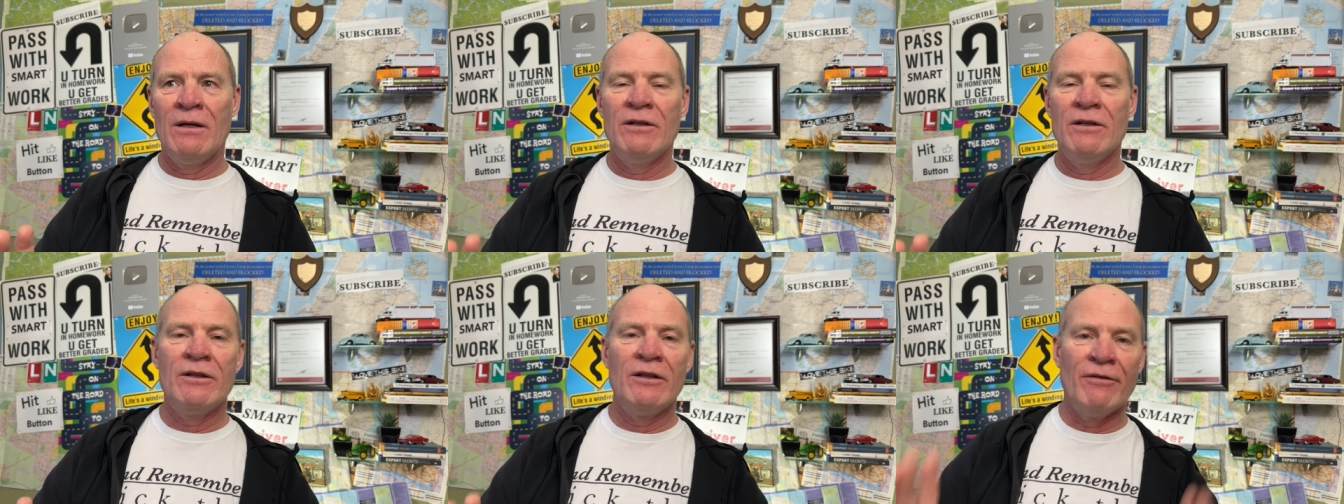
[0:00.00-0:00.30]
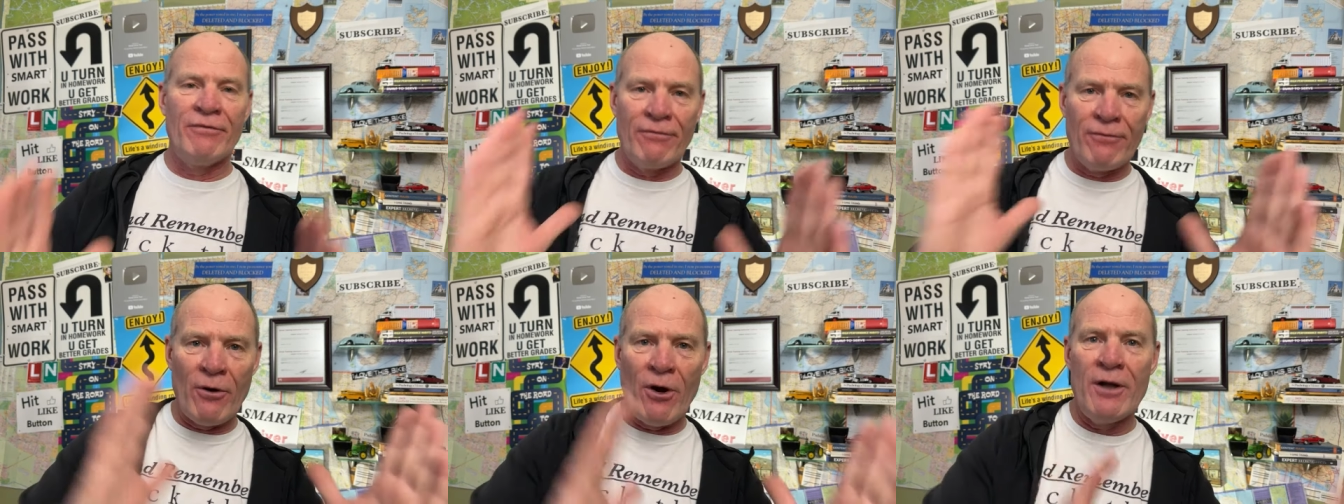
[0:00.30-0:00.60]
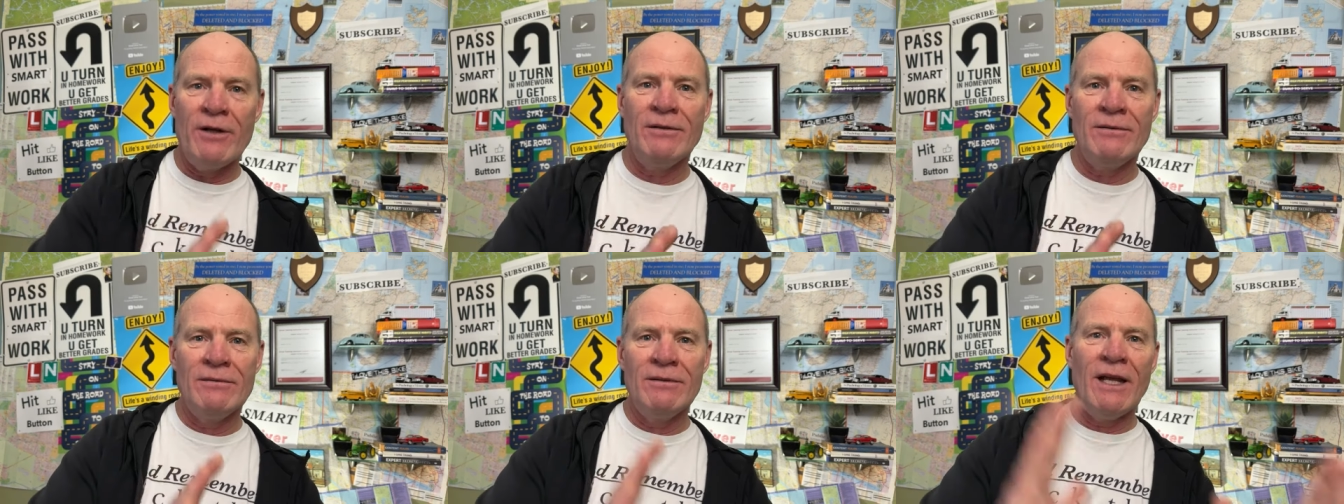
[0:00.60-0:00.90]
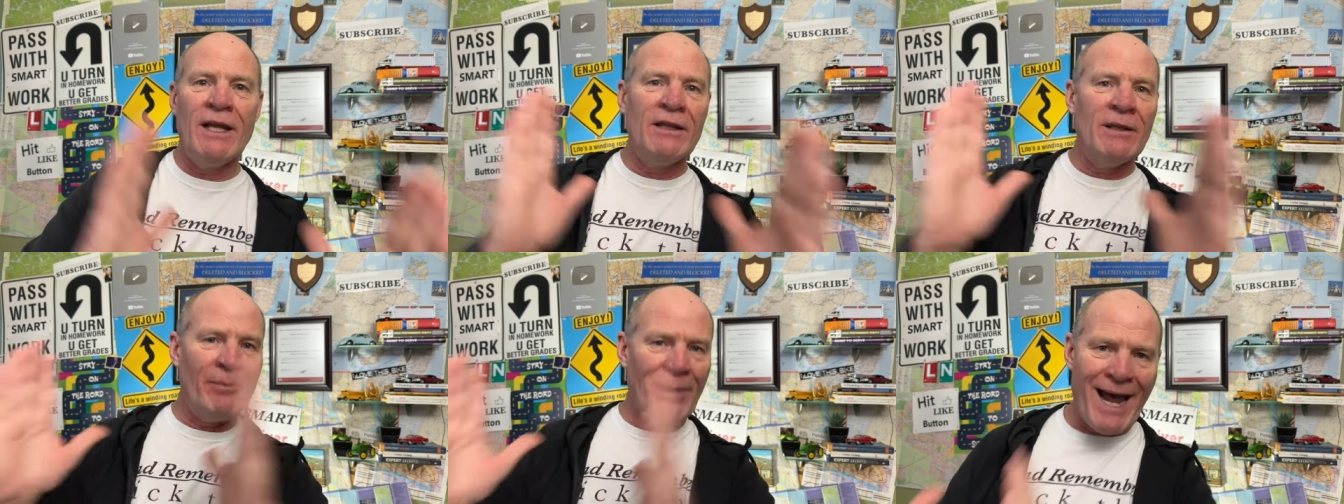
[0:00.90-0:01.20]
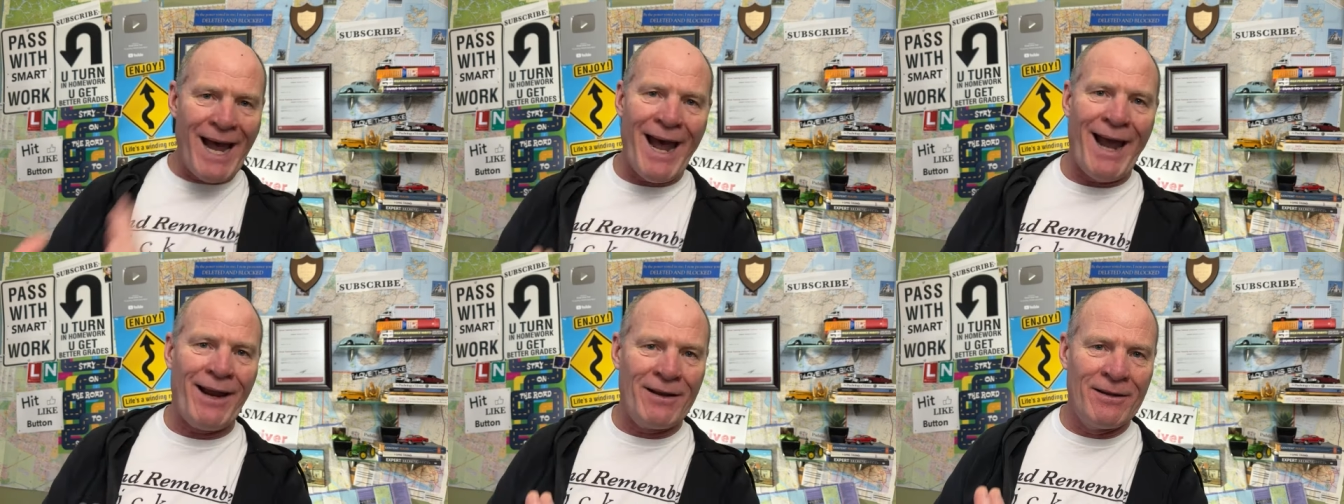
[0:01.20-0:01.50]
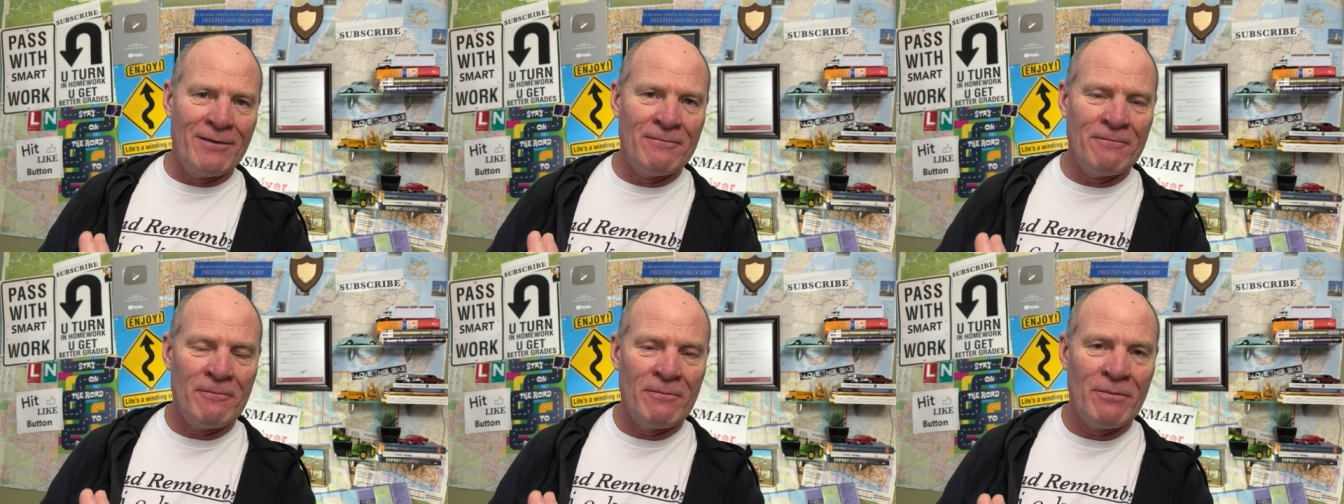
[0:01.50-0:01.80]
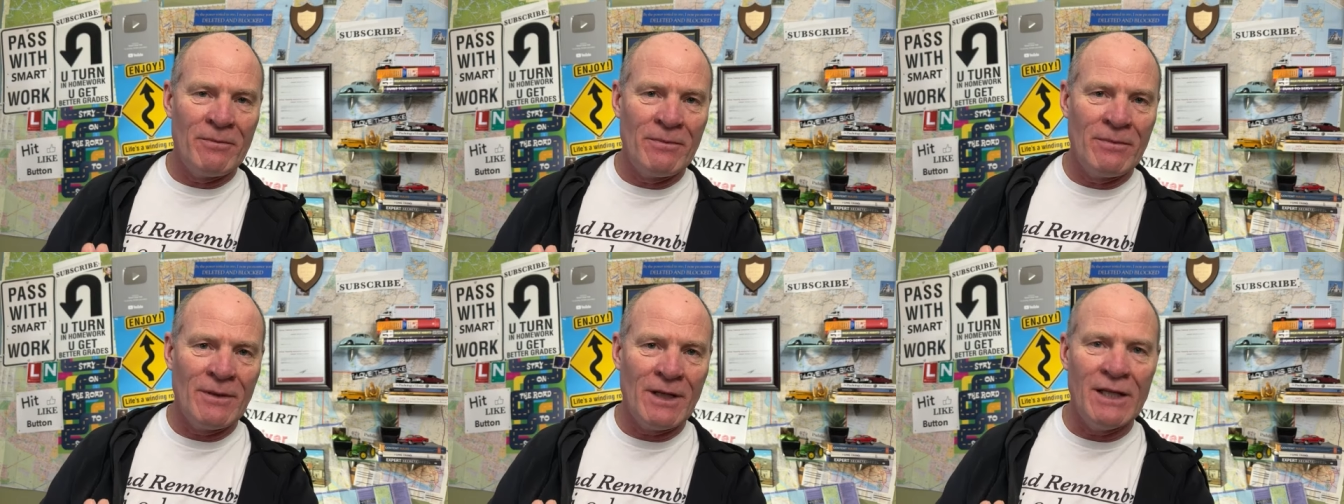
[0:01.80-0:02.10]
the front and the back.
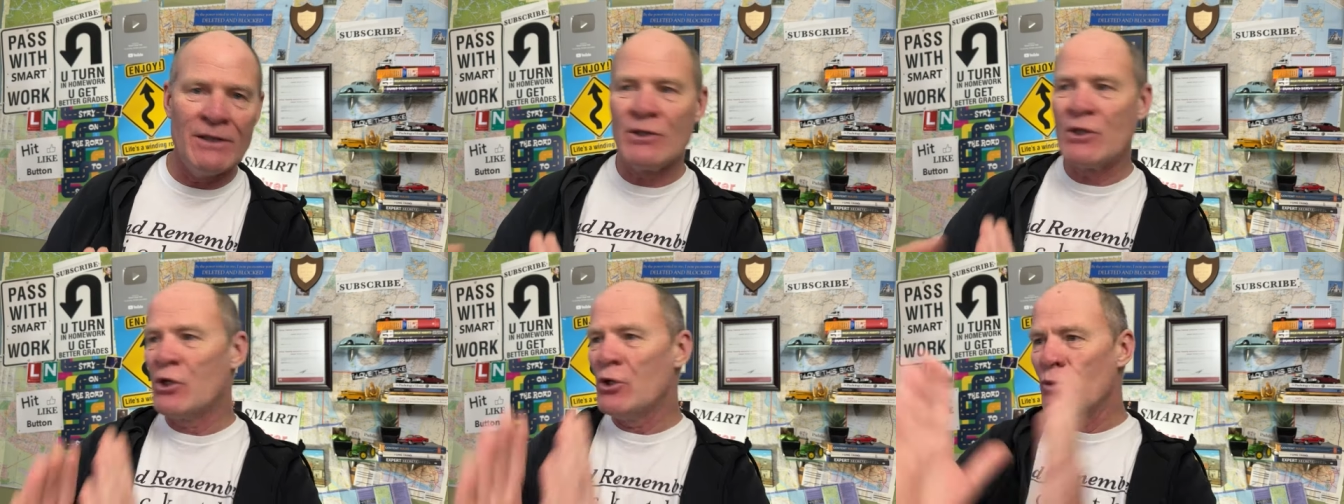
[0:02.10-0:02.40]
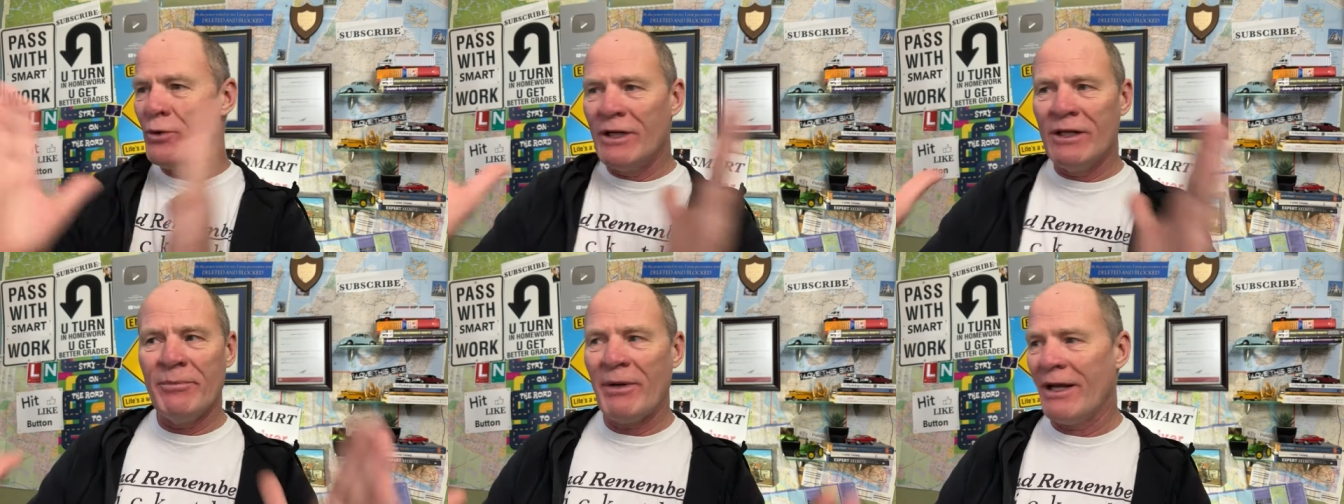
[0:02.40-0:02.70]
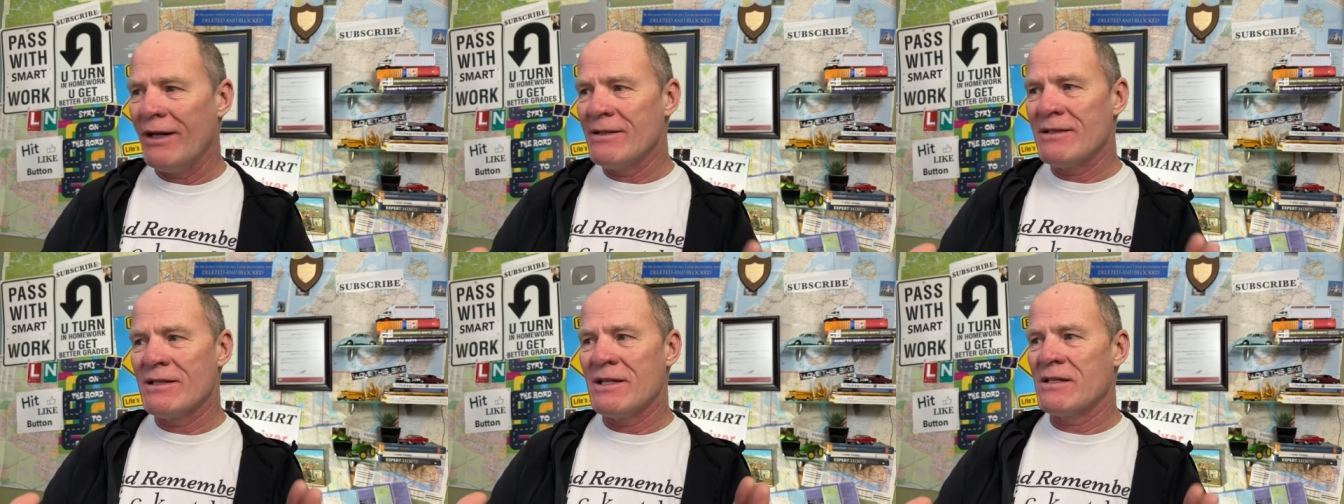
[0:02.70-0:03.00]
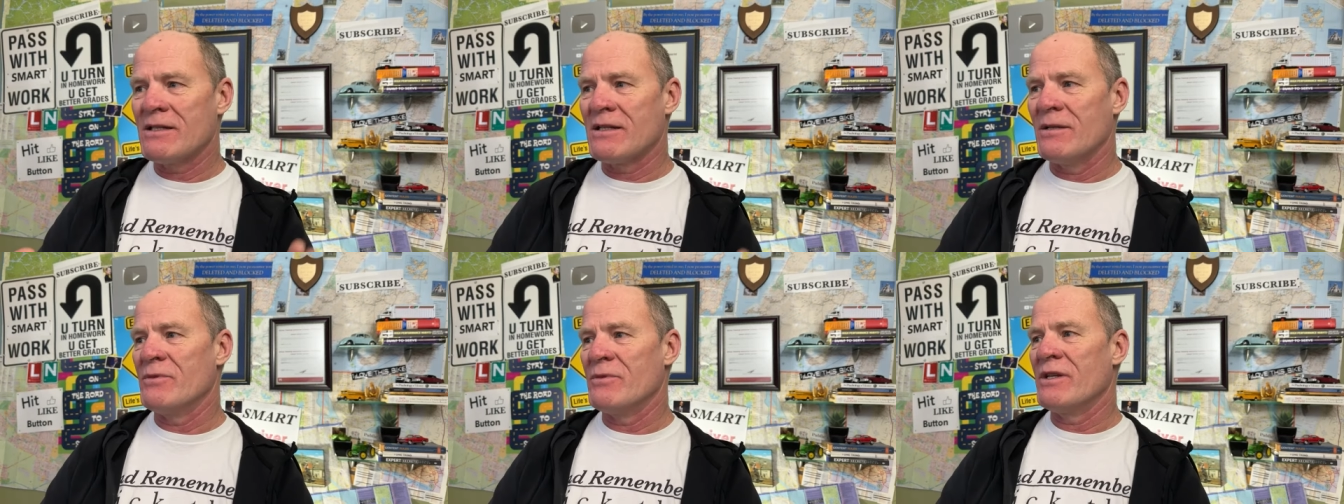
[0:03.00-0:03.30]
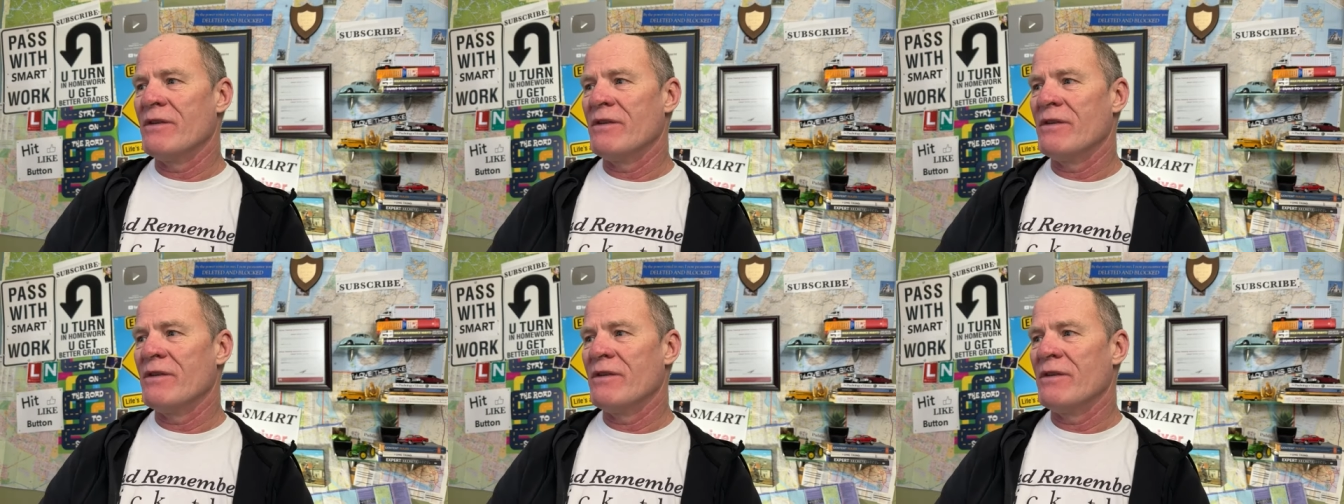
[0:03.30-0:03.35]
It's two independent systems.